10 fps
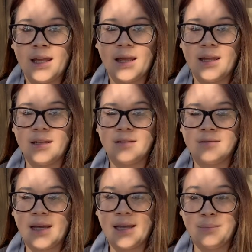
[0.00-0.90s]
and
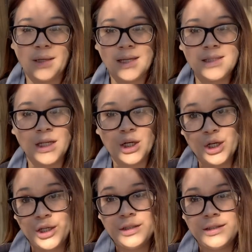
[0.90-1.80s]
I'm guessing hurt,